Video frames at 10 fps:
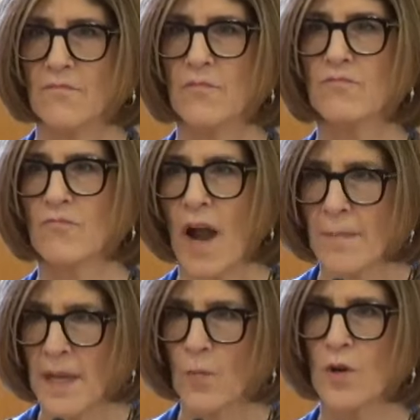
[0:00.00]

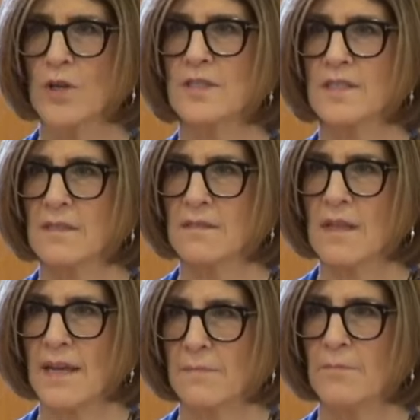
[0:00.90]
rhyming words and,
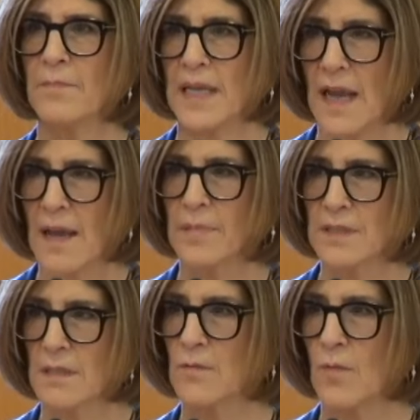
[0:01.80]
and being able
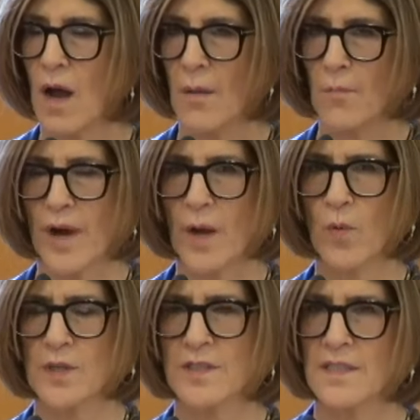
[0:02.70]
to um, break
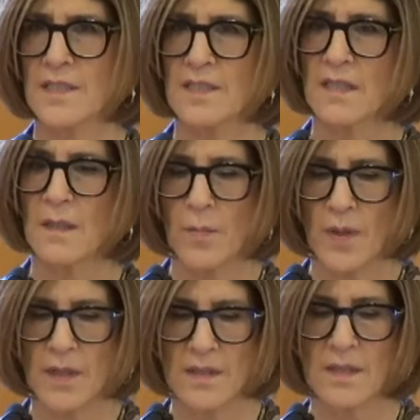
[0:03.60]
words into
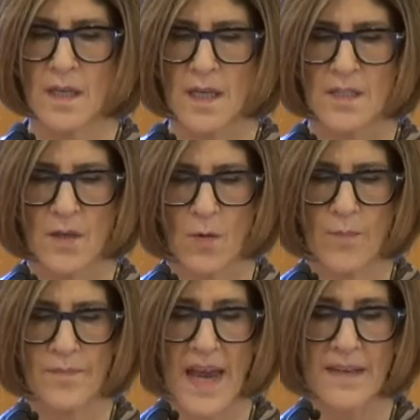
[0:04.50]
syllables. So
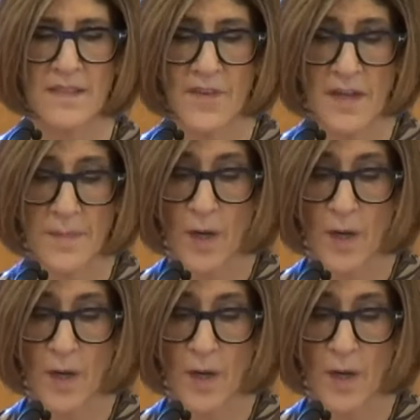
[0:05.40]
that is phonemic